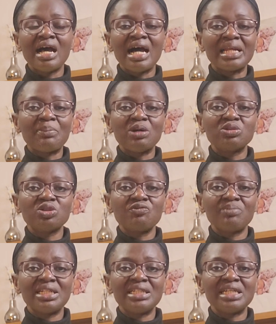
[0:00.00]
an amount of
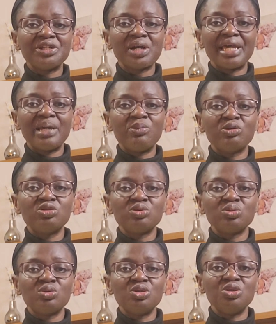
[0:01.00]
money that you are able
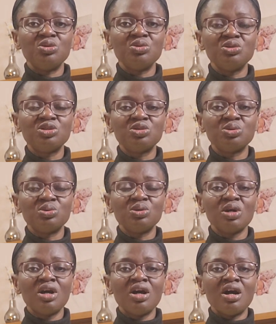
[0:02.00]
to use to